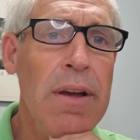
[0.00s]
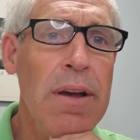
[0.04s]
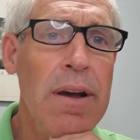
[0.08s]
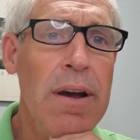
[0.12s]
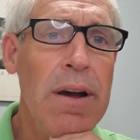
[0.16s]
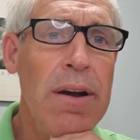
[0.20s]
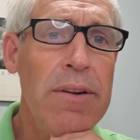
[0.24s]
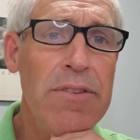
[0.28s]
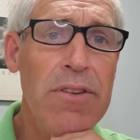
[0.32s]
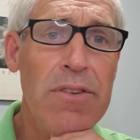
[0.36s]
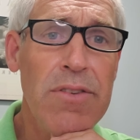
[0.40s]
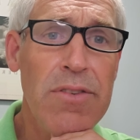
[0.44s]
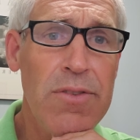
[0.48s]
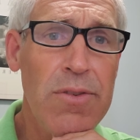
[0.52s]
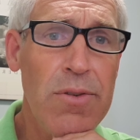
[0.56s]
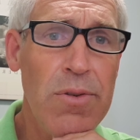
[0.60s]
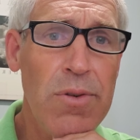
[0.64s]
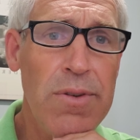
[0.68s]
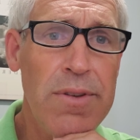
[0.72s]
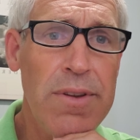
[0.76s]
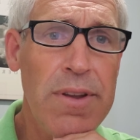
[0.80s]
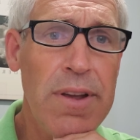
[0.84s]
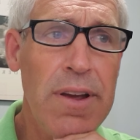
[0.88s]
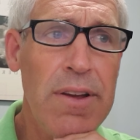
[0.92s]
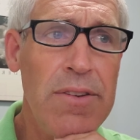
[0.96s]
It's a
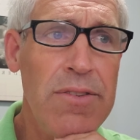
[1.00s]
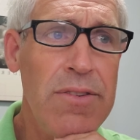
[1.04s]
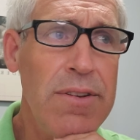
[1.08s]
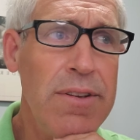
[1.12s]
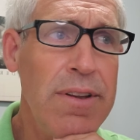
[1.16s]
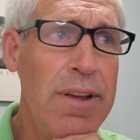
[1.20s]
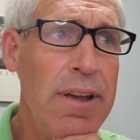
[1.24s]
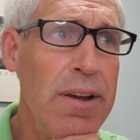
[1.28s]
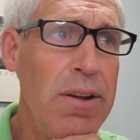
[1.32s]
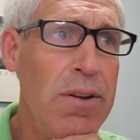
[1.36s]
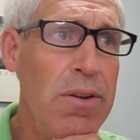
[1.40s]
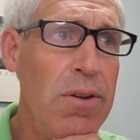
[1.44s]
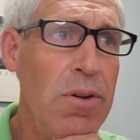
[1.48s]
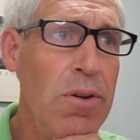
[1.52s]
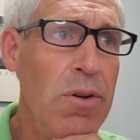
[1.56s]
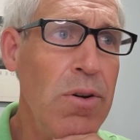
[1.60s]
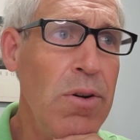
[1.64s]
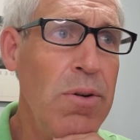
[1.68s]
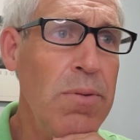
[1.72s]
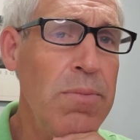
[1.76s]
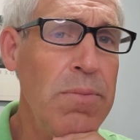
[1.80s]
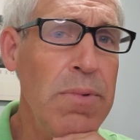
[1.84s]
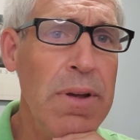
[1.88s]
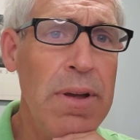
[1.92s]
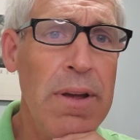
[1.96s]
stool test. You take it
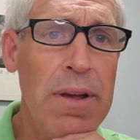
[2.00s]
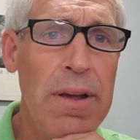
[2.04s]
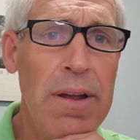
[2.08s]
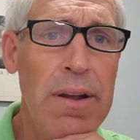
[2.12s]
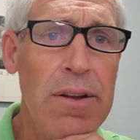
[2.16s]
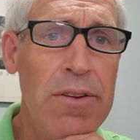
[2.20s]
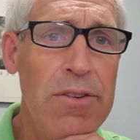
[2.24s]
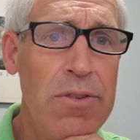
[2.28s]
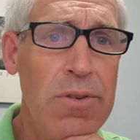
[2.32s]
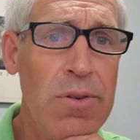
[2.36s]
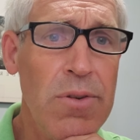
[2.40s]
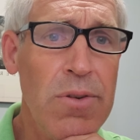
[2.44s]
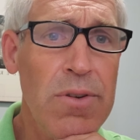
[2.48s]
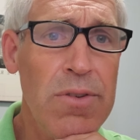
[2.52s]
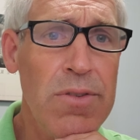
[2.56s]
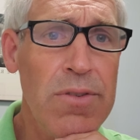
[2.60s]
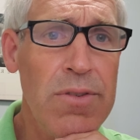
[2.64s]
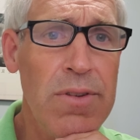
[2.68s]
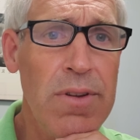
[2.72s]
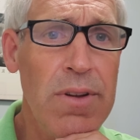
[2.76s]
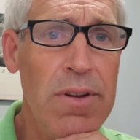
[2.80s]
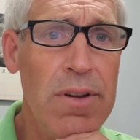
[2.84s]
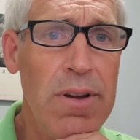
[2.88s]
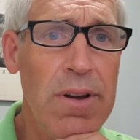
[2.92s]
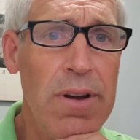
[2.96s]
home. It'll show us
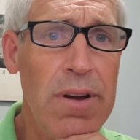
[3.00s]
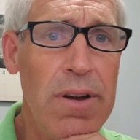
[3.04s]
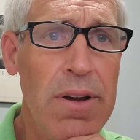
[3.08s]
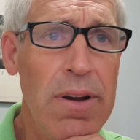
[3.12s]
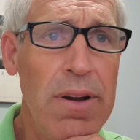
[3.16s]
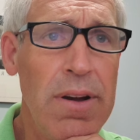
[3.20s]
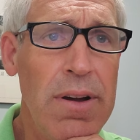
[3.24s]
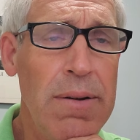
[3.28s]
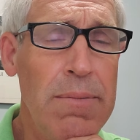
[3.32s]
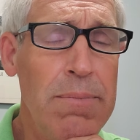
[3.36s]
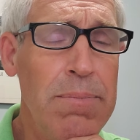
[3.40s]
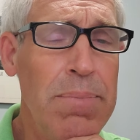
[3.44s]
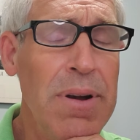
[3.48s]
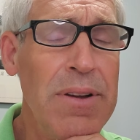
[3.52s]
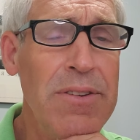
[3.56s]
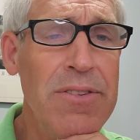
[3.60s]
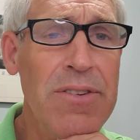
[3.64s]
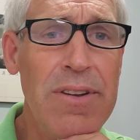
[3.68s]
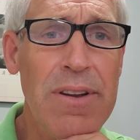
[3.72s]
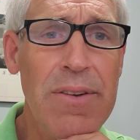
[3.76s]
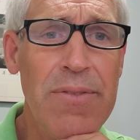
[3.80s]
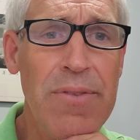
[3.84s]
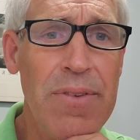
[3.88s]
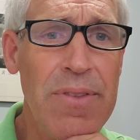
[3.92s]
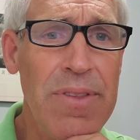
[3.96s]
a bunch of
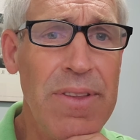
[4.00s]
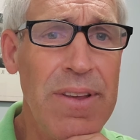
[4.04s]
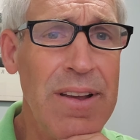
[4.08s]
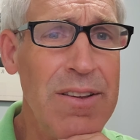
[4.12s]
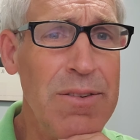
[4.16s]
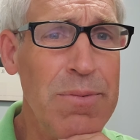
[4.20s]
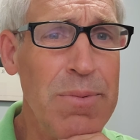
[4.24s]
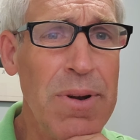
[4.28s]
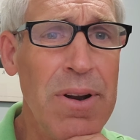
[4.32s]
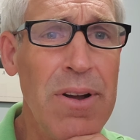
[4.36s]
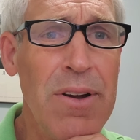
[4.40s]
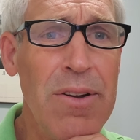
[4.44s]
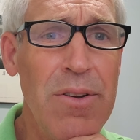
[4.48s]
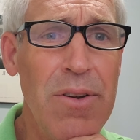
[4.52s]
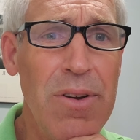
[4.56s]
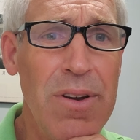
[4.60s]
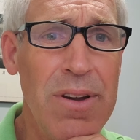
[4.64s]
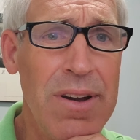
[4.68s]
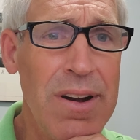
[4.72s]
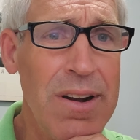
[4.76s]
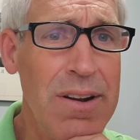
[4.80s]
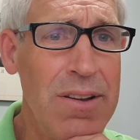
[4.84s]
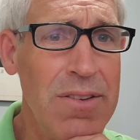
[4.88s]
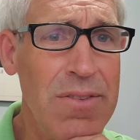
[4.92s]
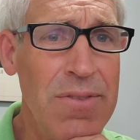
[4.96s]
different things about how your
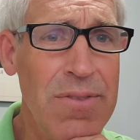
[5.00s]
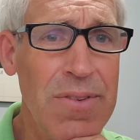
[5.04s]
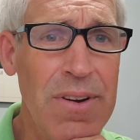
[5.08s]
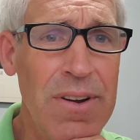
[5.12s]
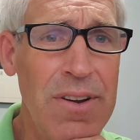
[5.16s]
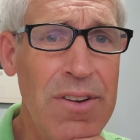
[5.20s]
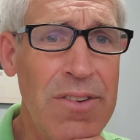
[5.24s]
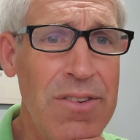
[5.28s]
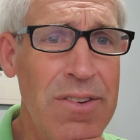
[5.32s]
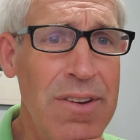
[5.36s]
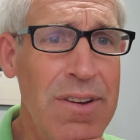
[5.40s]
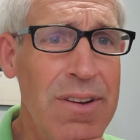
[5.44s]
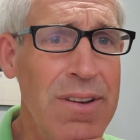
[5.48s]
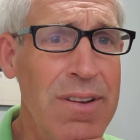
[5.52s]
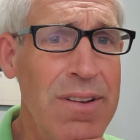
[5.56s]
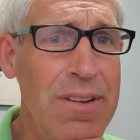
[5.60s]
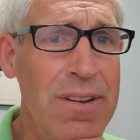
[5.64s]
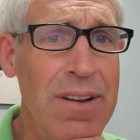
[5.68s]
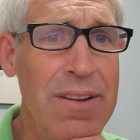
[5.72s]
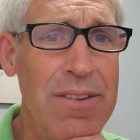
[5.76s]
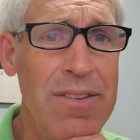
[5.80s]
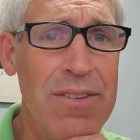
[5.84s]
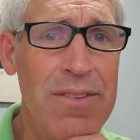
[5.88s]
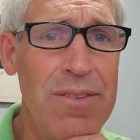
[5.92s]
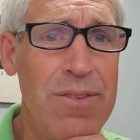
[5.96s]
gut is functioning.
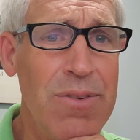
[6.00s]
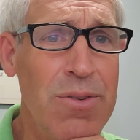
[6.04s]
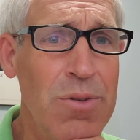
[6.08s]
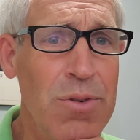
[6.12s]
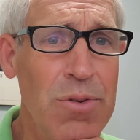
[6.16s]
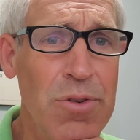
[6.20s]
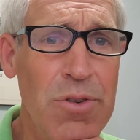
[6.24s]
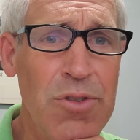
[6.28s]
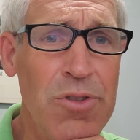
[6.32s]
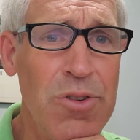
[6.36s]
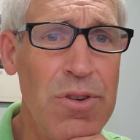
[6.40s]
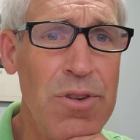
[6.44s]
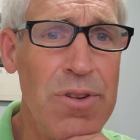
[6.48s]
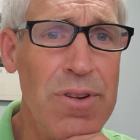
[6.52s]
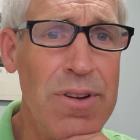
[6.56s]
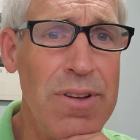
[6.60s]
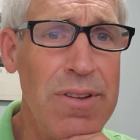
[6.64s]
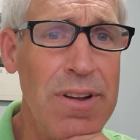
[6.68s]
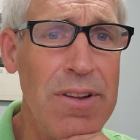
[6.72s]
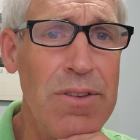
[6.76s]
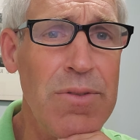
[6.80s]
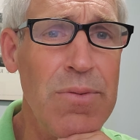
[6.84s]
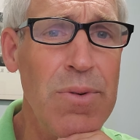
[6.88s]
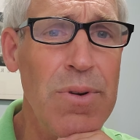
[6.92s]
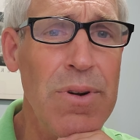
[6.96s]
It's crucial because
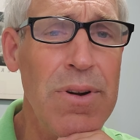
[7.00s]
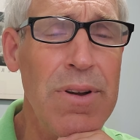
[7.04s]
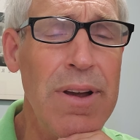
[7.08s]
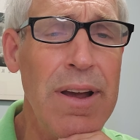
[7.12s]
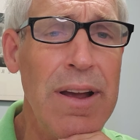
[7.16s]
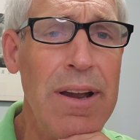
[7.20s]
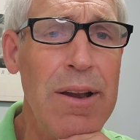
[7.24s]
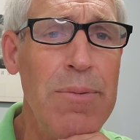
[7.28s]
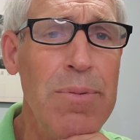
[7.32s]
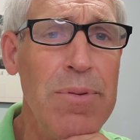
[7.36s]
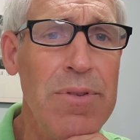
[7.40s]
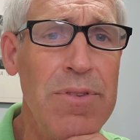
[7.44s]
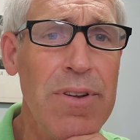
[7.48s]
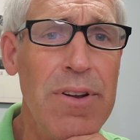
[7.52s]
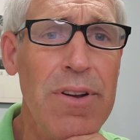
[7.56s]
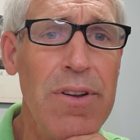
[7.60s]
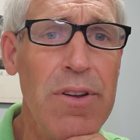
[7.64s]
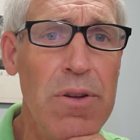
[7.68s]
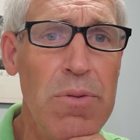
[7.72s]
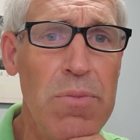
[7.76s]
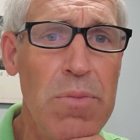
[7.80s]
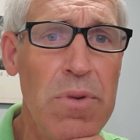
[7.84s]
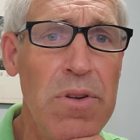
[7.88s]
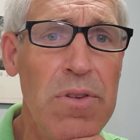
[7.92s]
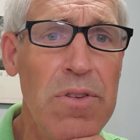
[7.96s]
that's where 80% of
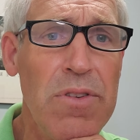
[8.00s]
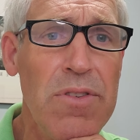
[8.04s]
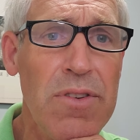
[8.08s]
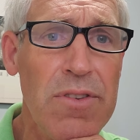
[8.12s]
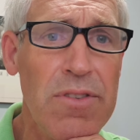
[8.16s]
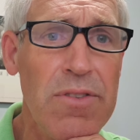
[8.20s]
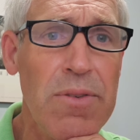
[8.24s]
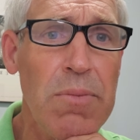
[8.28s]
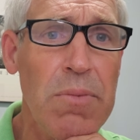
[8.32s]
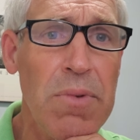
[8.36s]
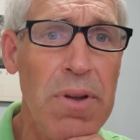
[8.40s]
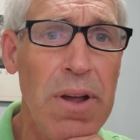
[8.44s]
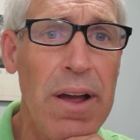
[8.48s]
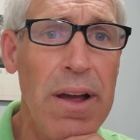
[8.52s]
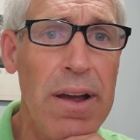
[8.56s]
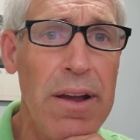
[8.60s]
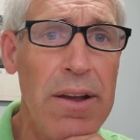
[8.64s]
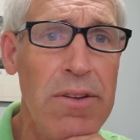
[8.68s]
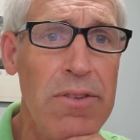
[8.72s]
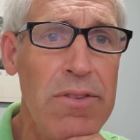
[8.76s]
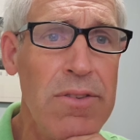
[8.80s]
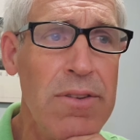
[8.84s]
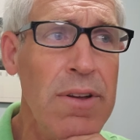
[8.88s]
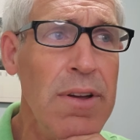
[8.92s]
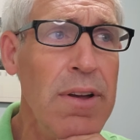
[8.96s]
your immune system
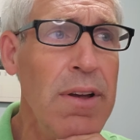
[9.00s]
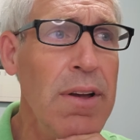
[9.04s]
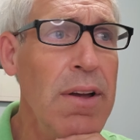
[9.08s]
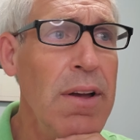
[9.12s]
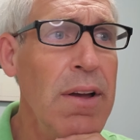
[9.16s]
lies.